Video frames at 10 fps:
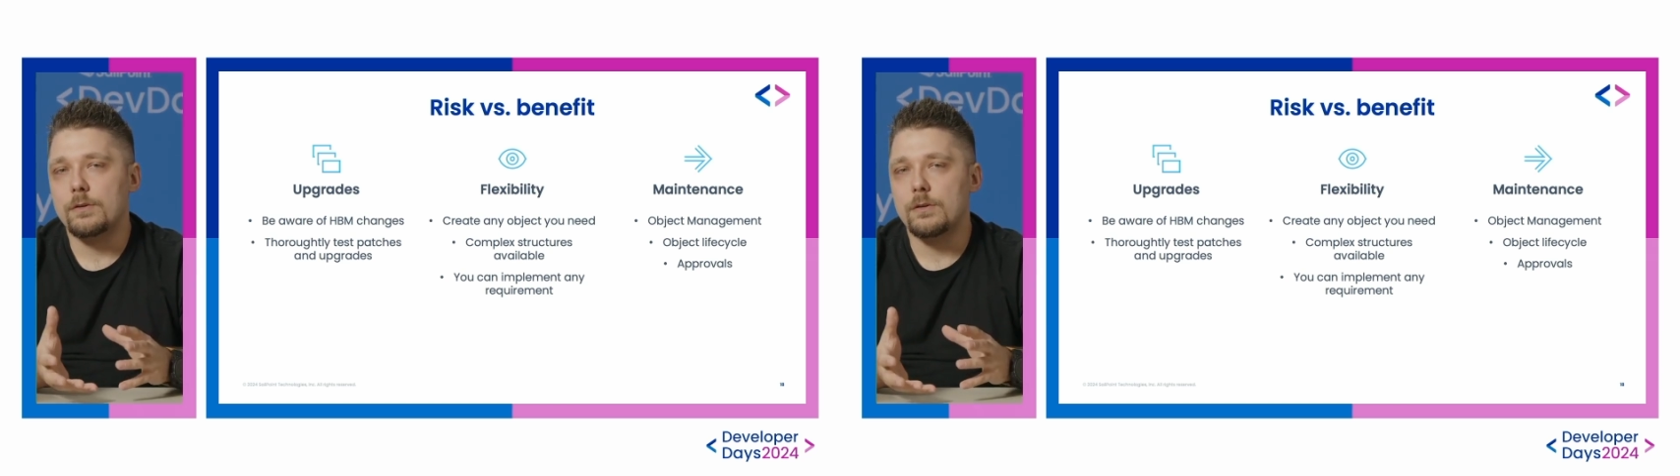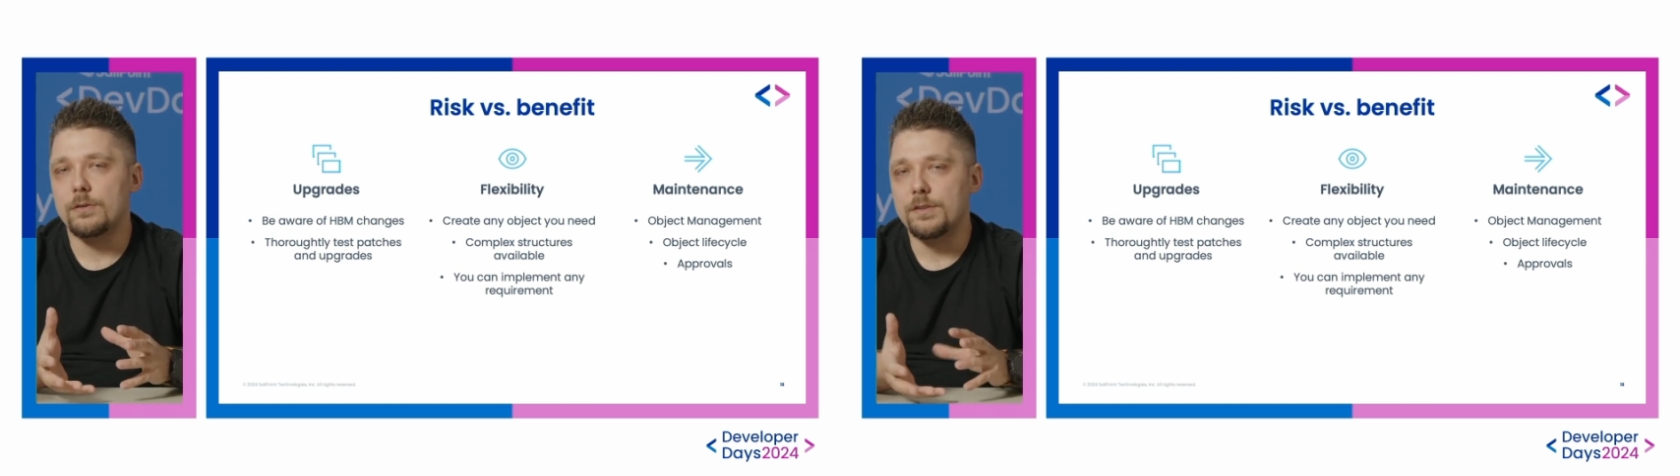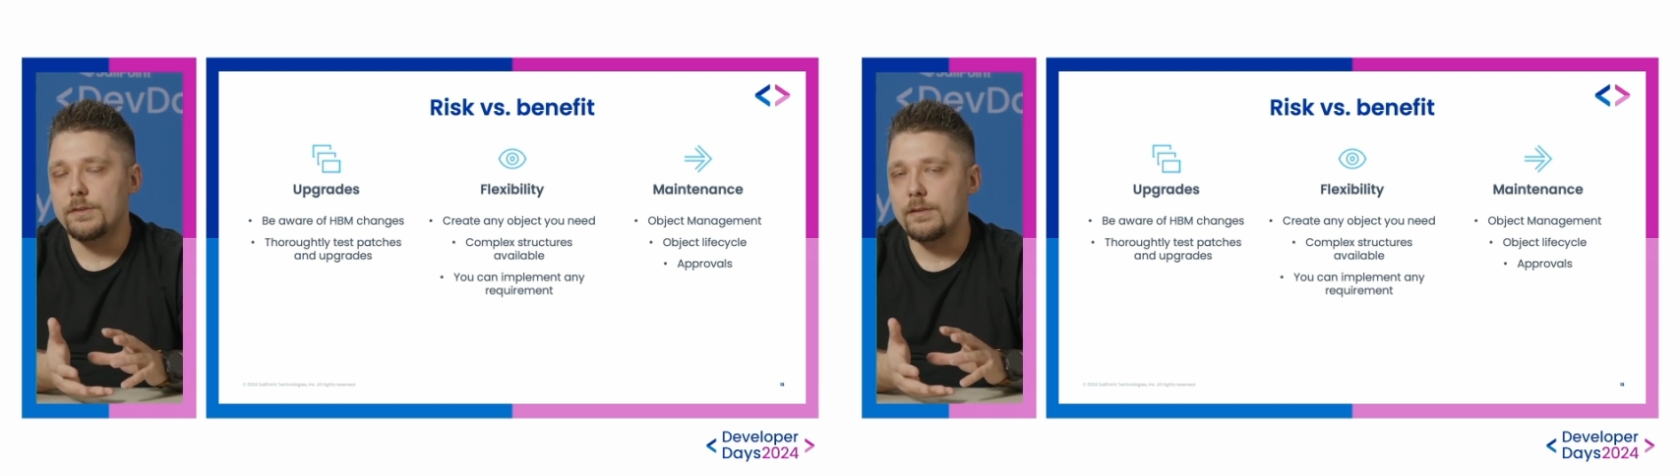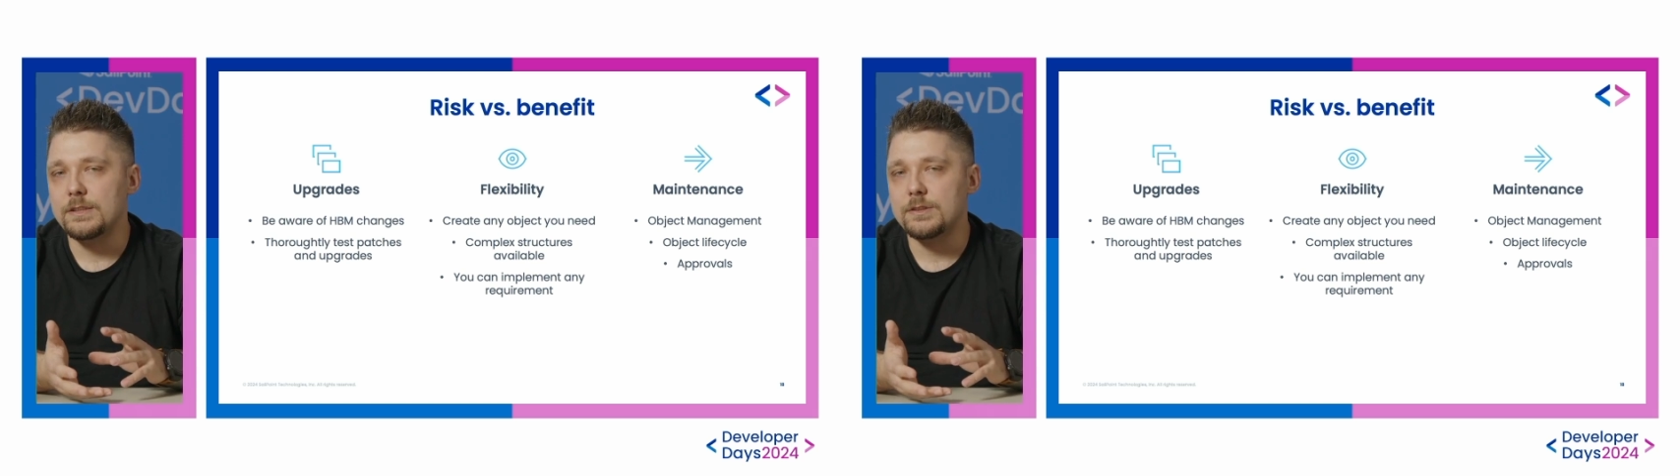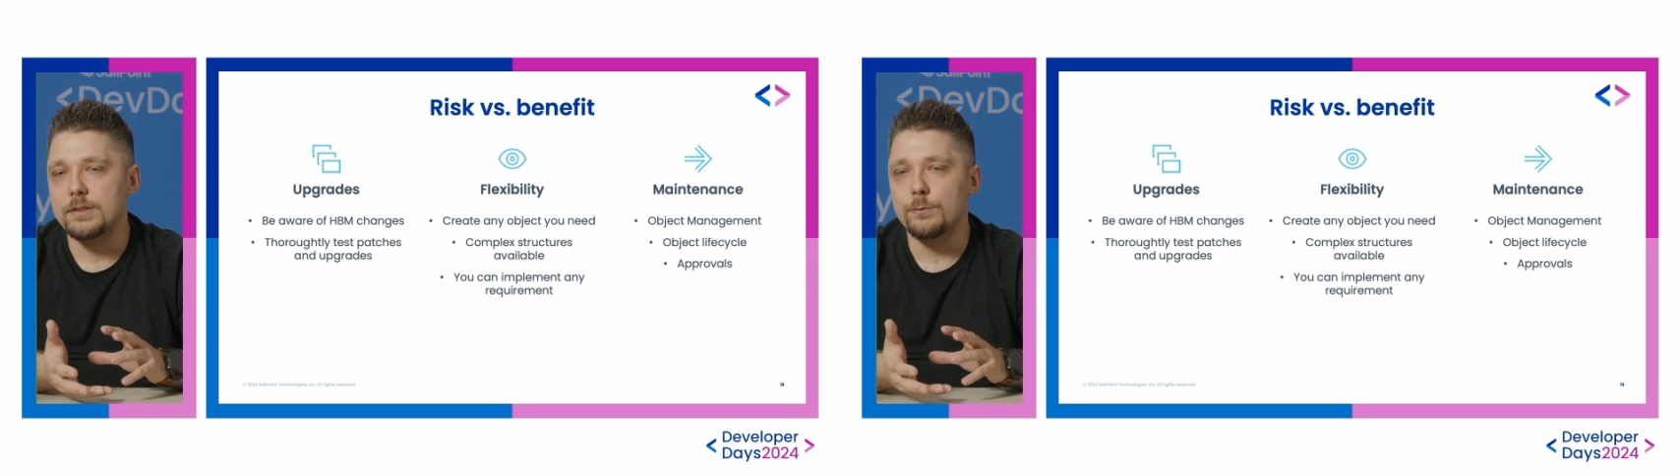
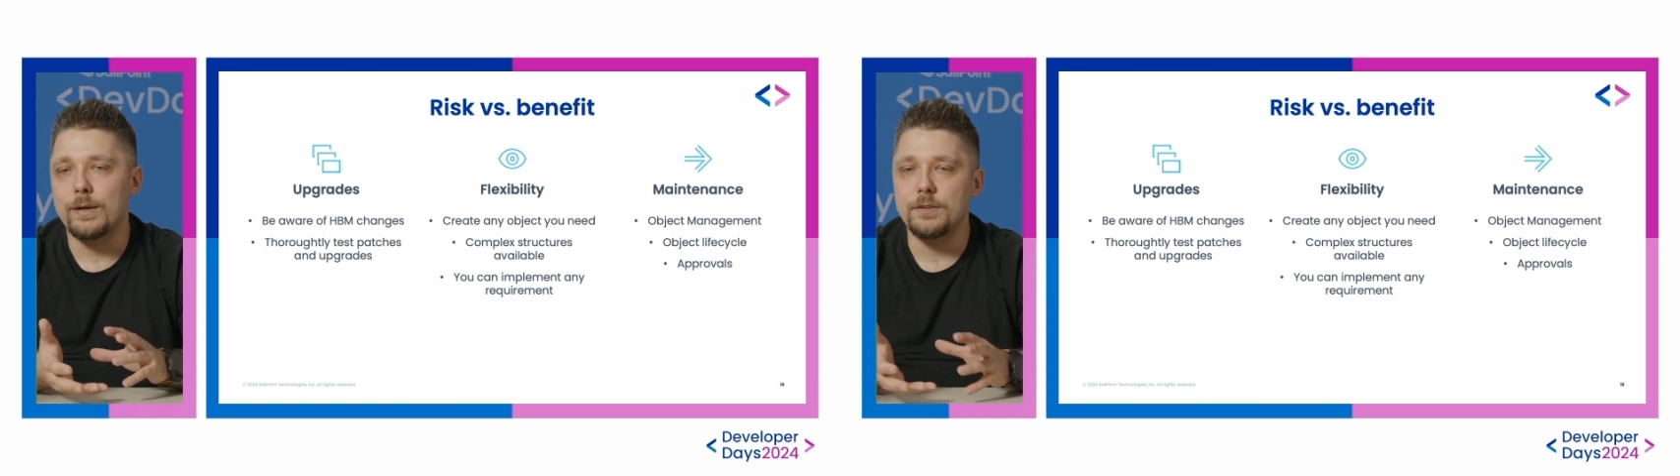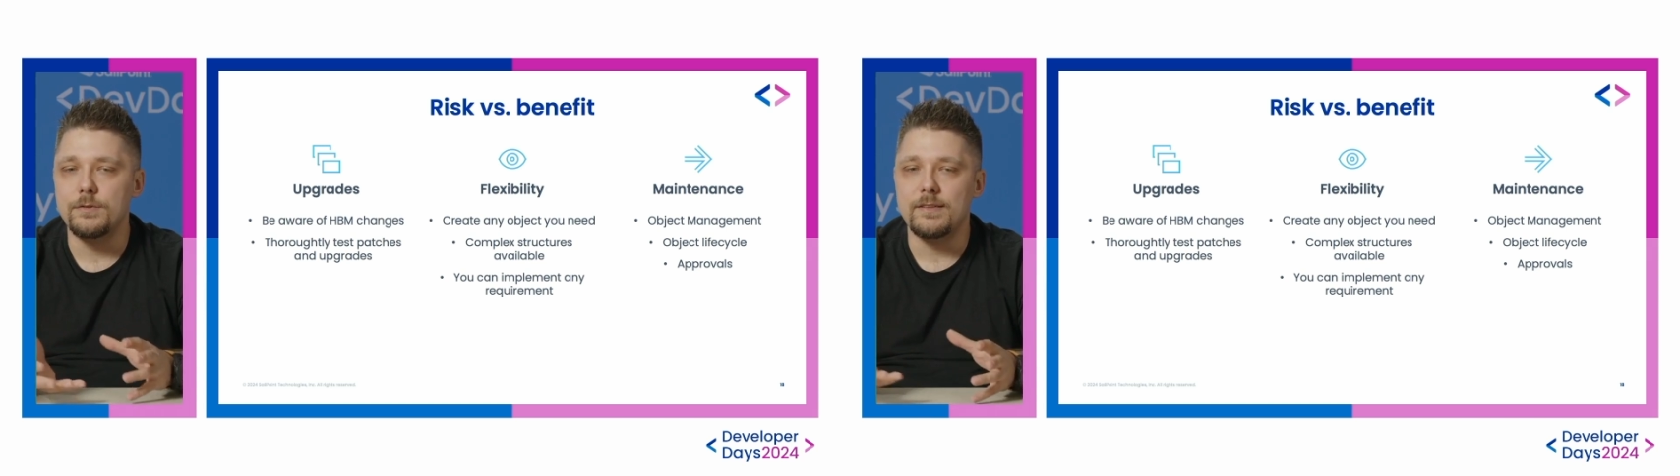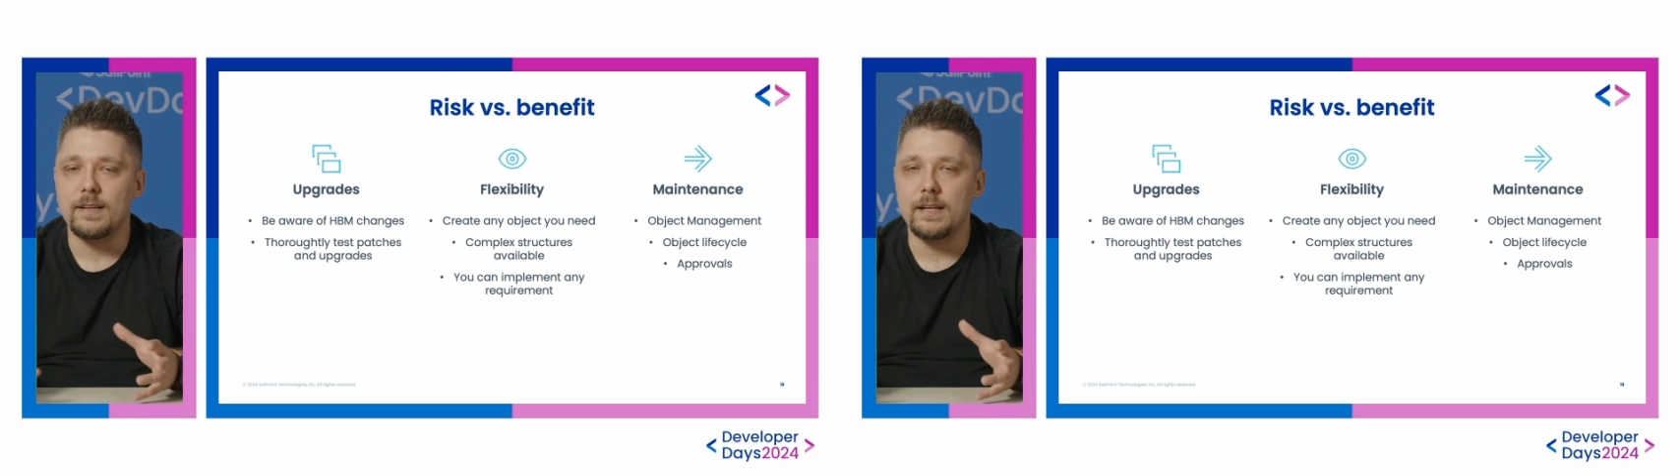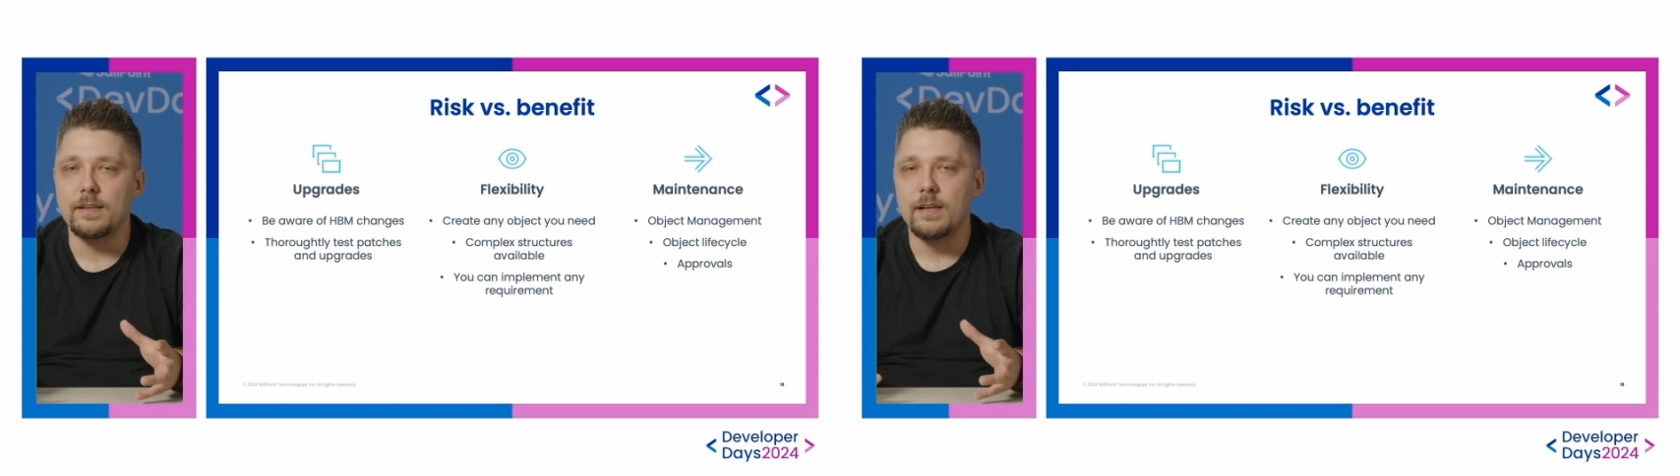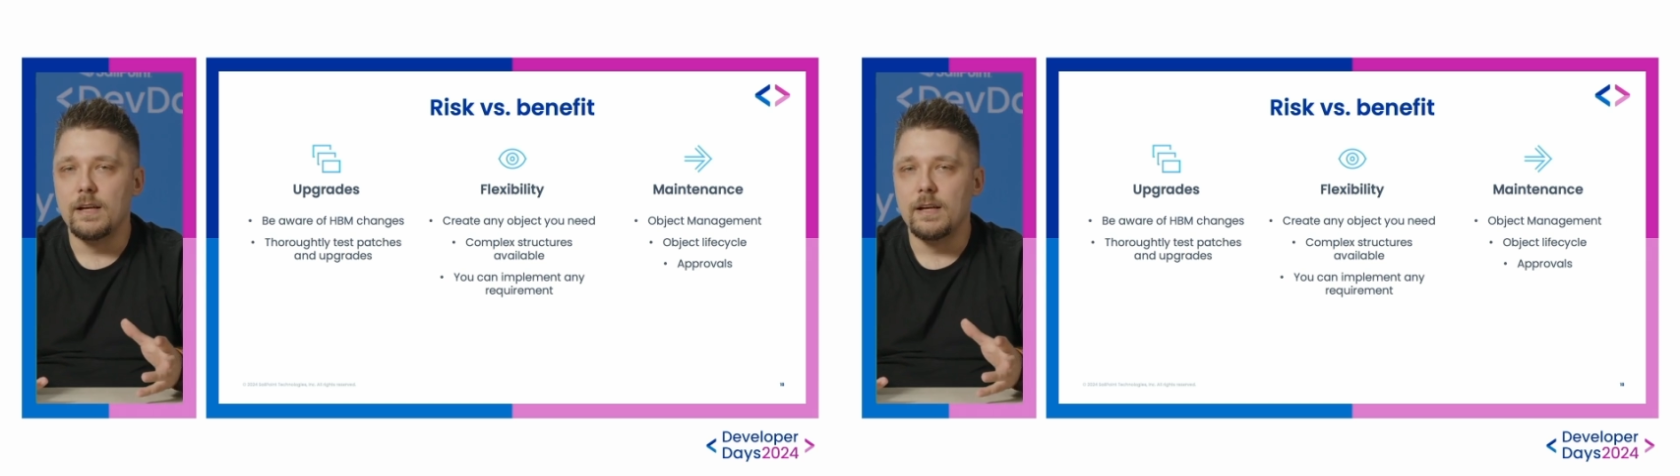consideration when you decide